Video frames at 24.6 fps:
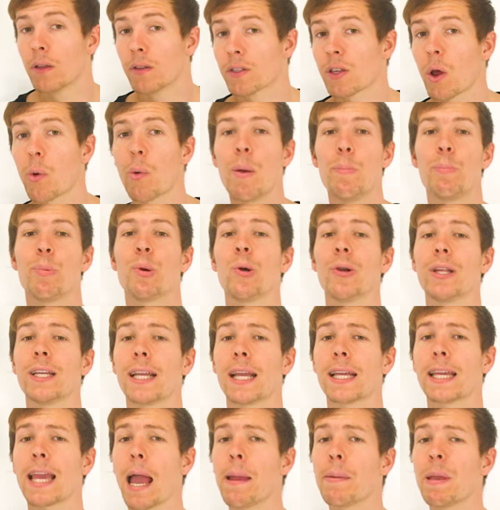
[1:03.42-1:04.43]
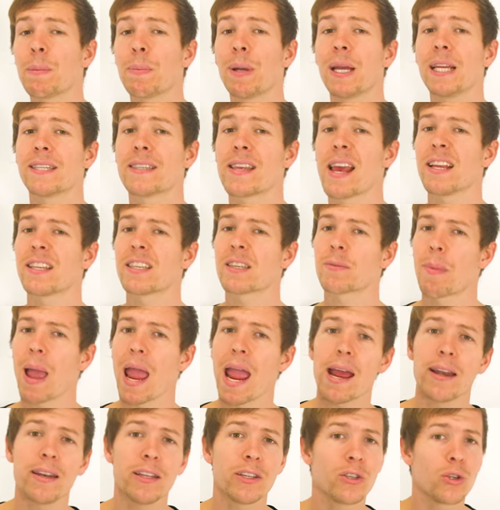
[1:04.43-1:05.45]
So when building a gaming PC, some
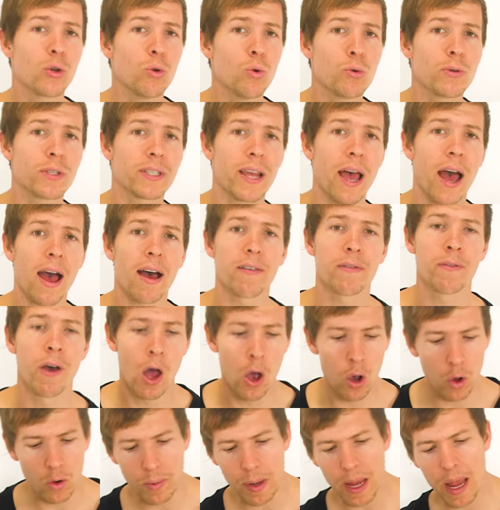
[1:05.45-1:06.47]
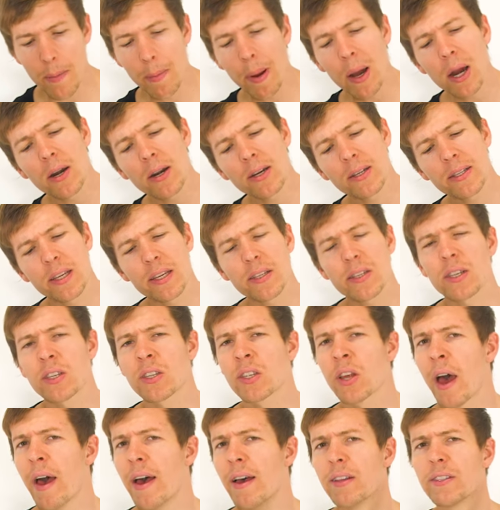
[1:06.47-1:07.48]
handy tools to have would be a pair of
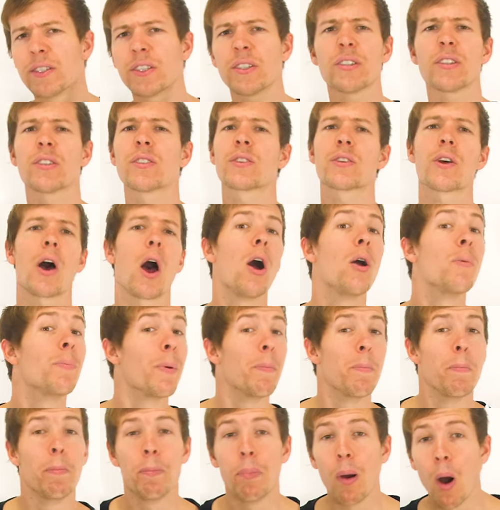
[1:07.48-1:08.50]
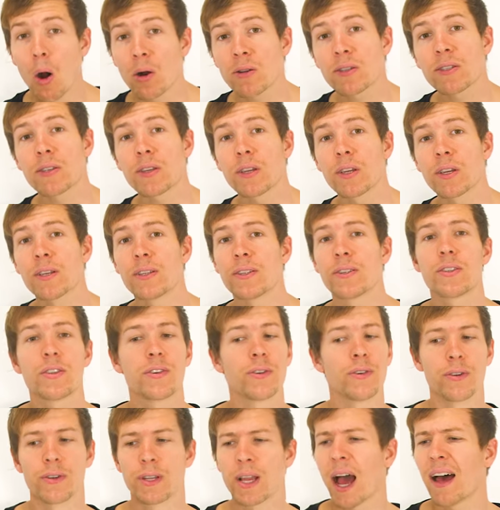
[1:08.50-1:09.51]
scissors, scissors to open boxes,
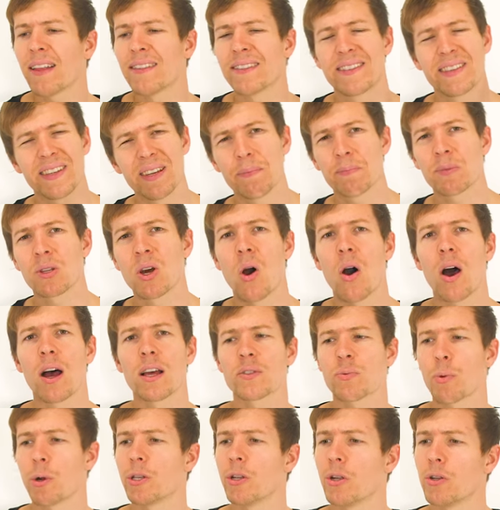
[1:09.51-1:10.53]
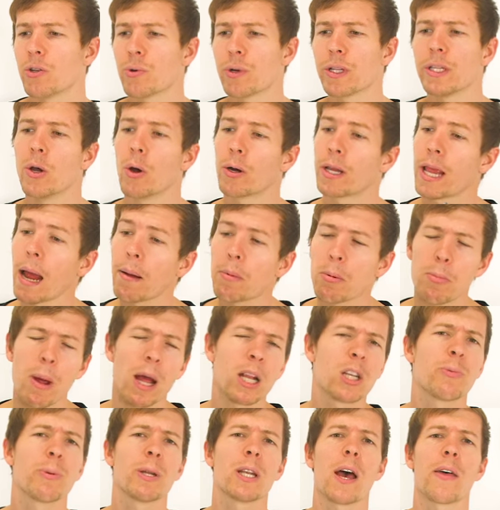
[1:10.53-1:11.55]
to cut zip ties when you're doing your cable
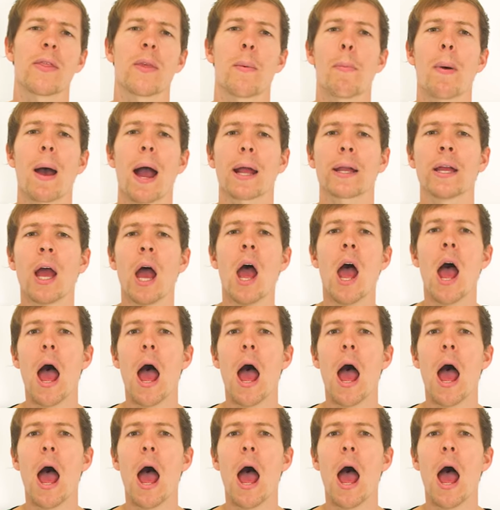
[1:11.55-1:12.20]
management at the back,